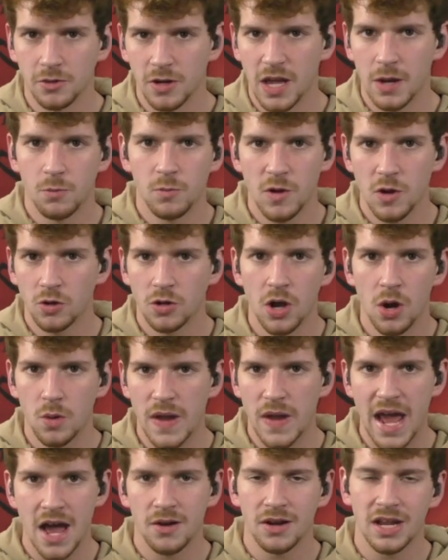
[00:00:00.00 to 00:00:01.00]
It will go
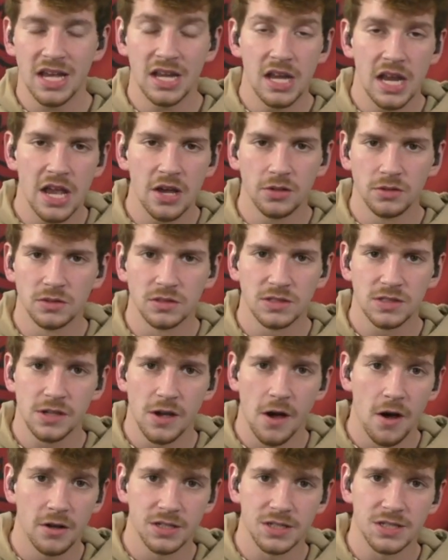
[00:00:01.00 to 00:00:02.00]
down in Hilton
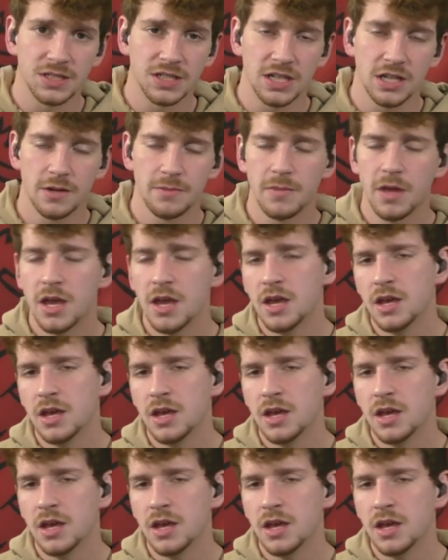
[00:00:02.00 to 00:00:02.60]
Coliseum,